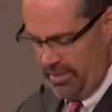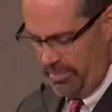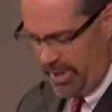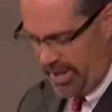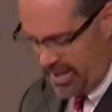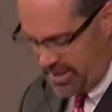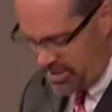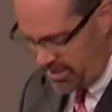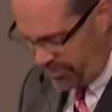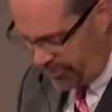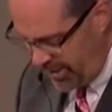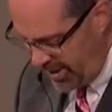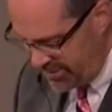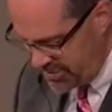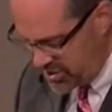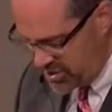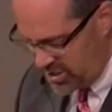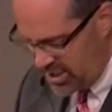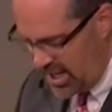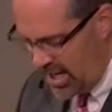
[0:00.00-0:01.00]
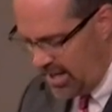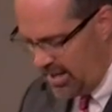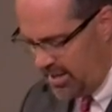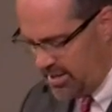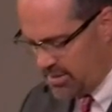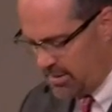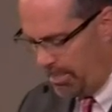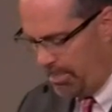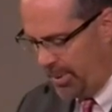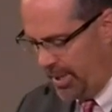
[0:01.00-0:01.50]
Because if we have seen
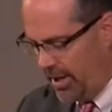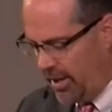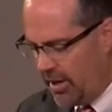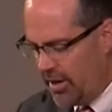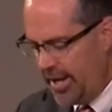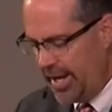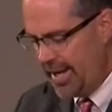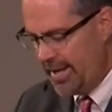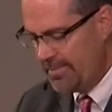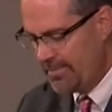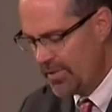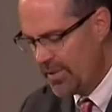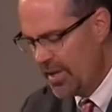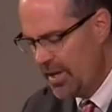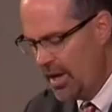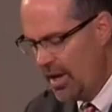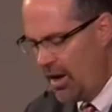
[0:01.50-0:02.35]
his appearing,